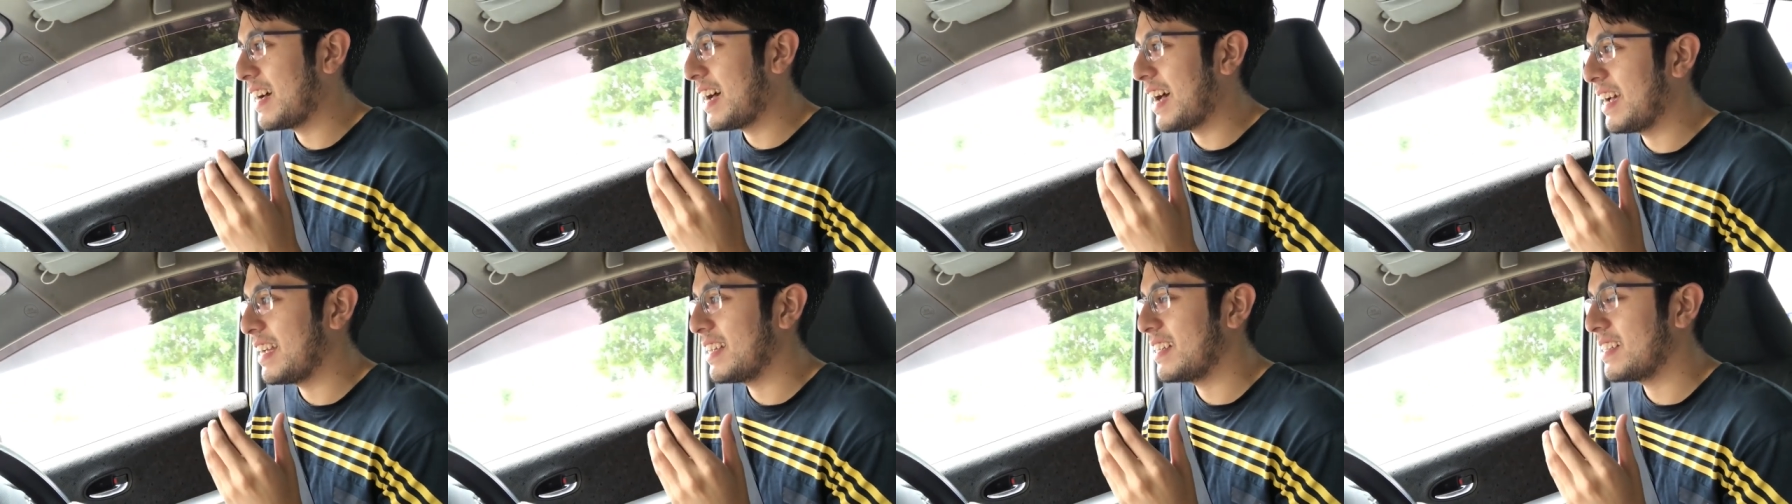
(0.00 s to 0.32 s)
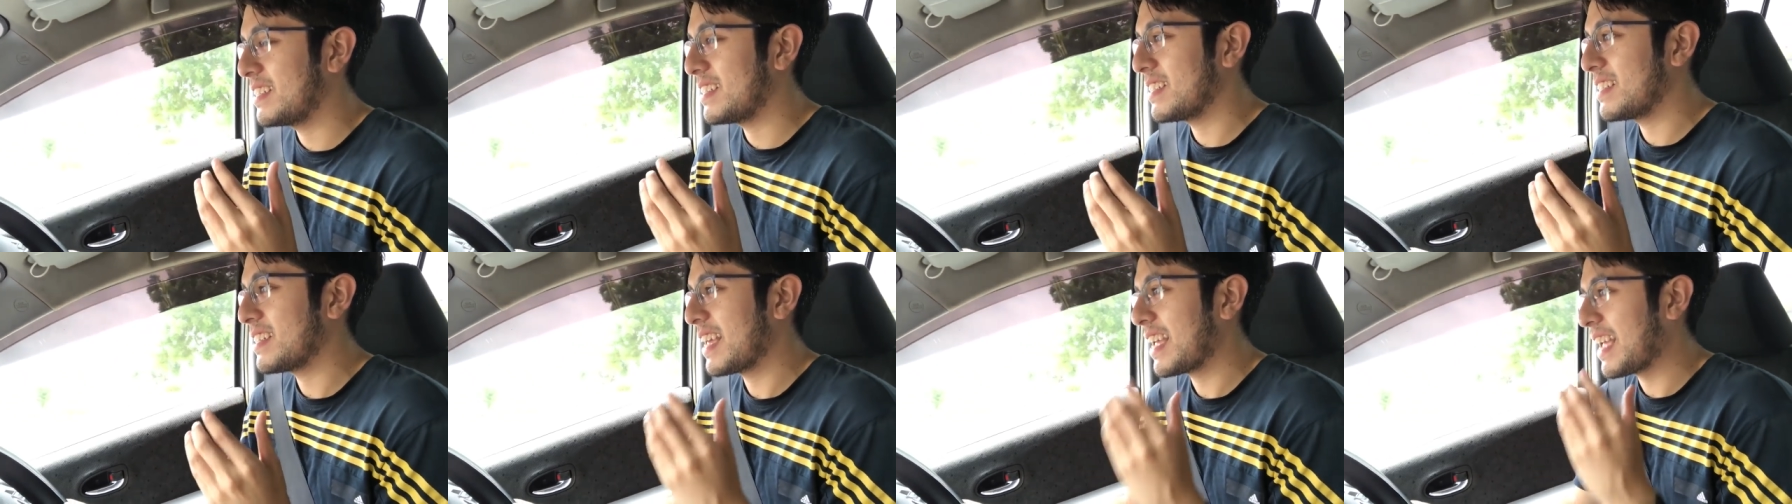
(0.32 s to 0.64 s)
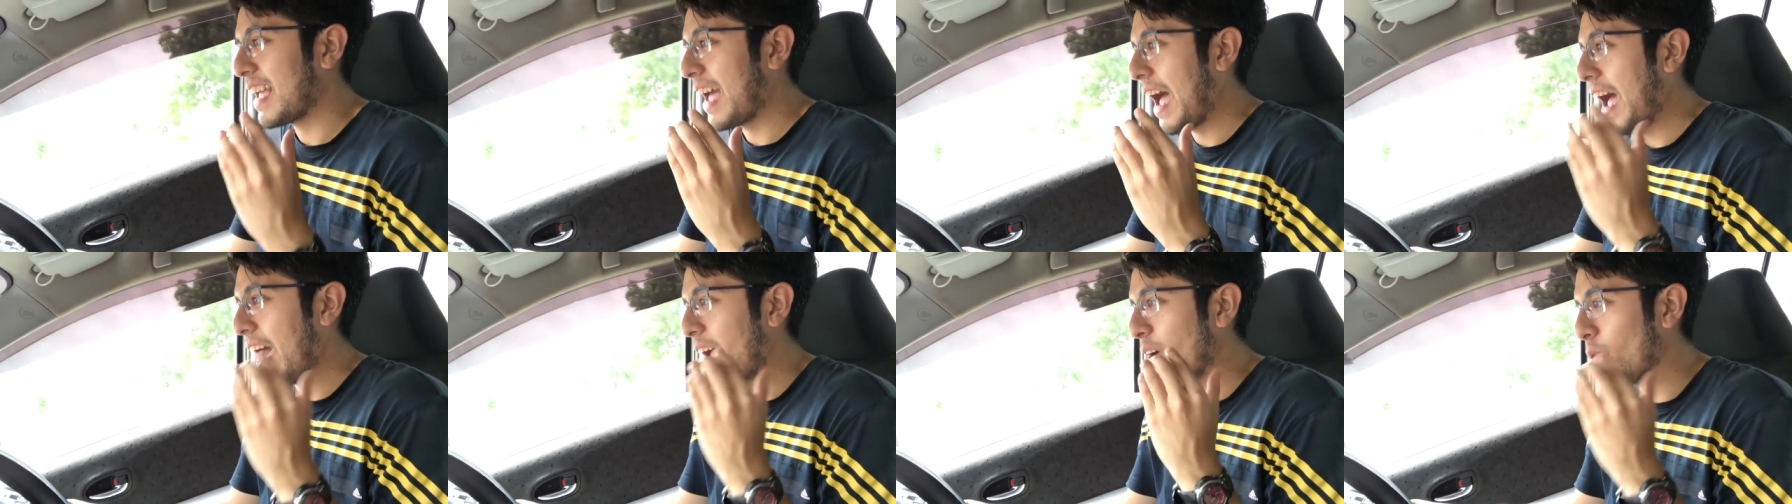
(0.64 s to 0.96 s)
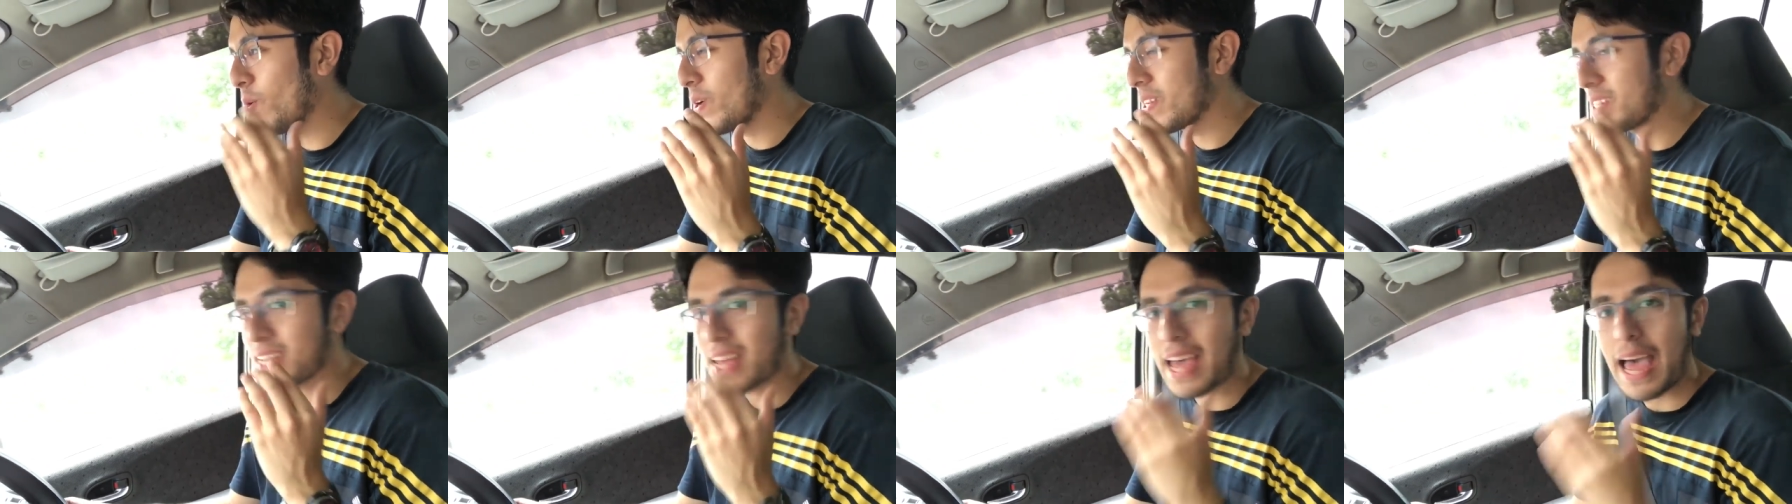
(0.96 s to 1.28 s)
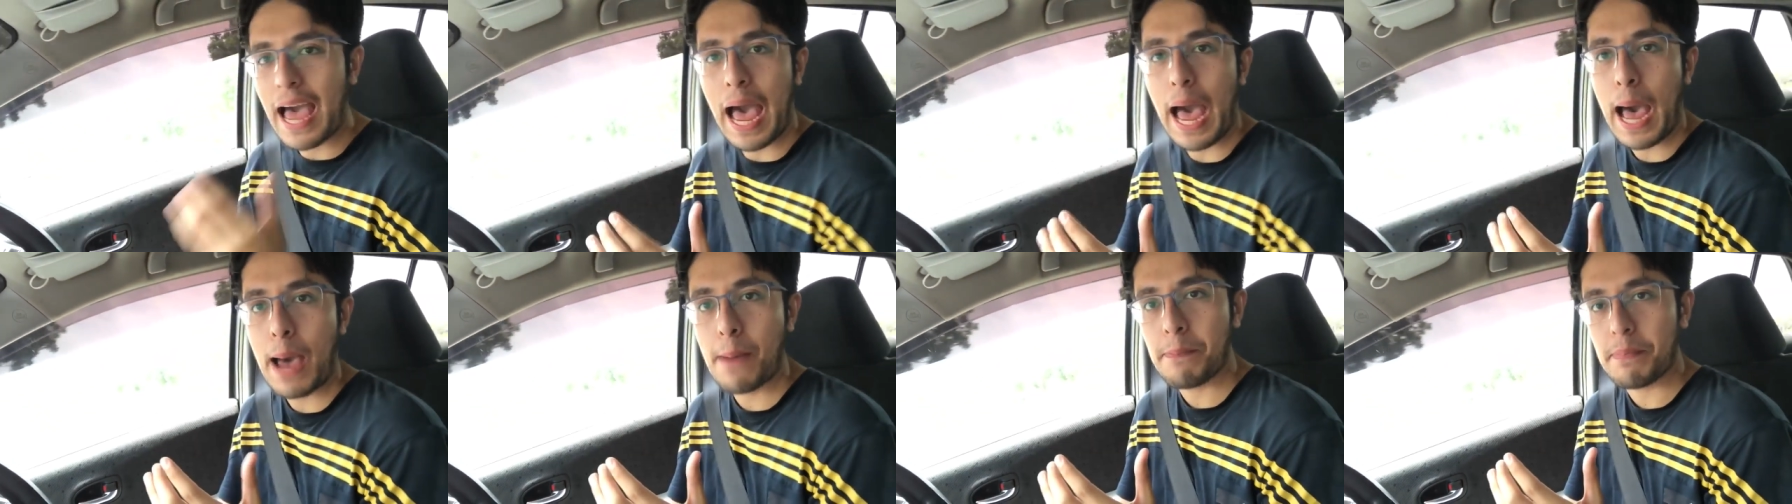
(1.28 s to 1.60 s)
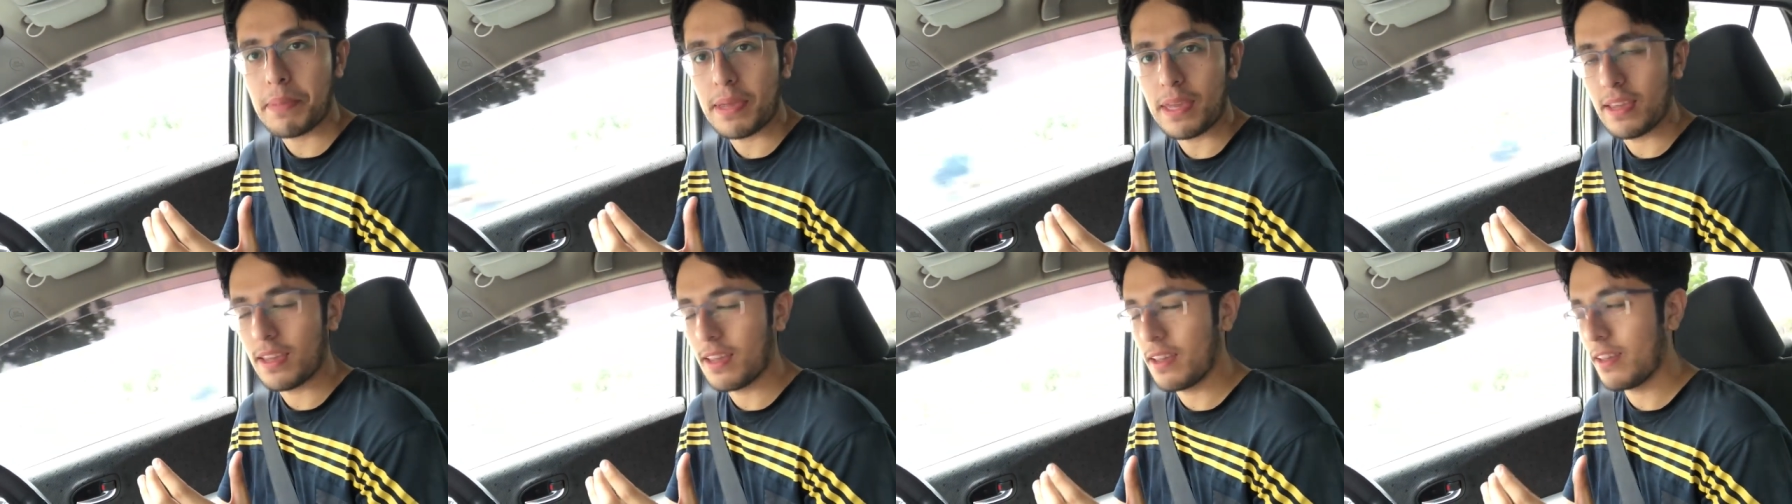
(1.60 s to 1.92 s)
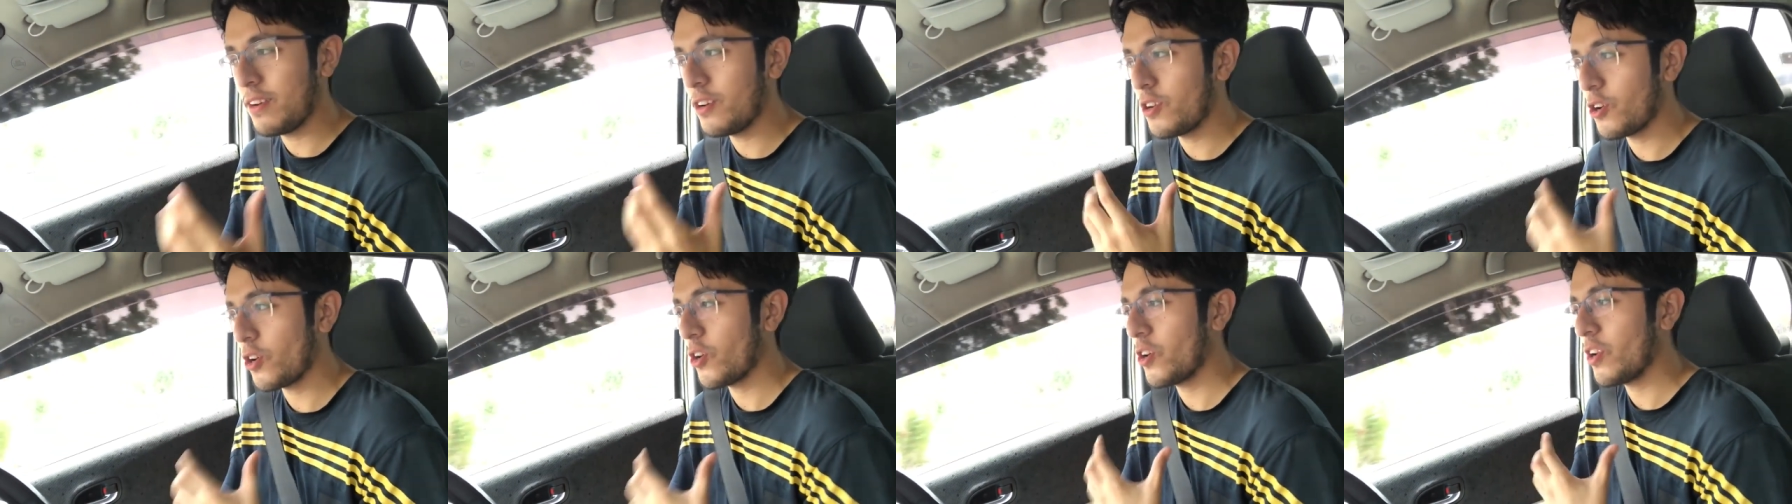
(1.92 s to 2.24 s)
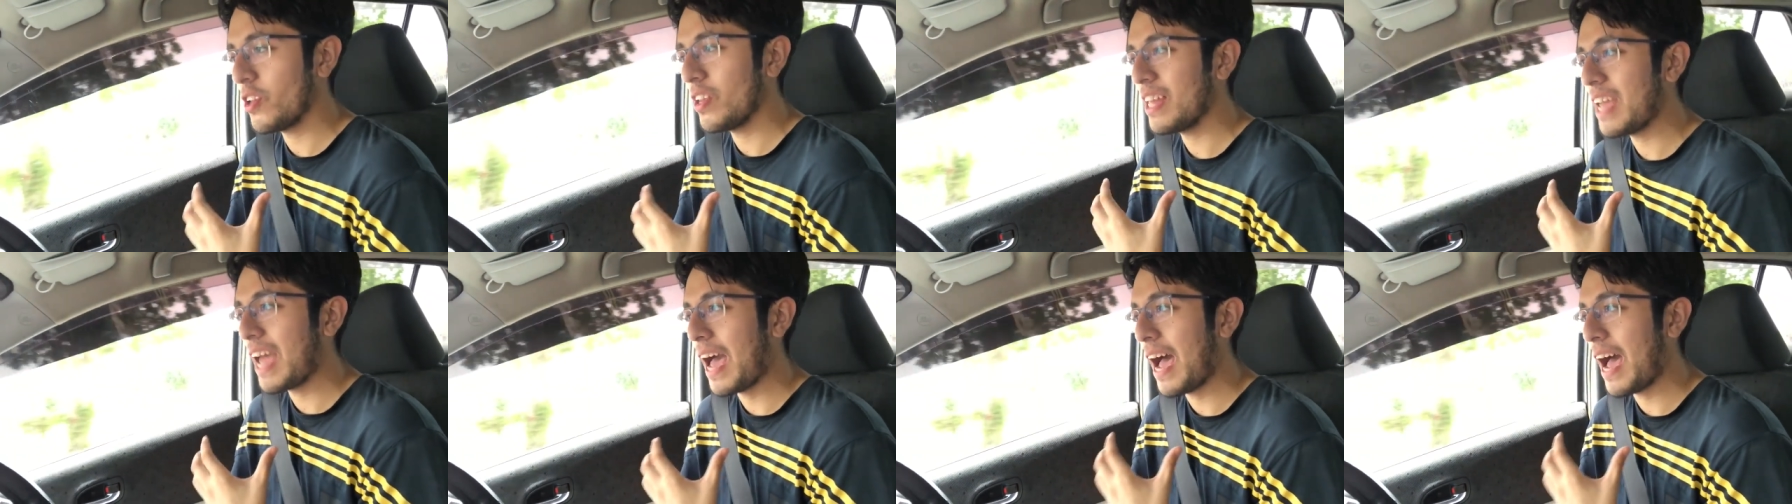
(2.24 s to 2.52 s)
it's just like I wasn't happy internally.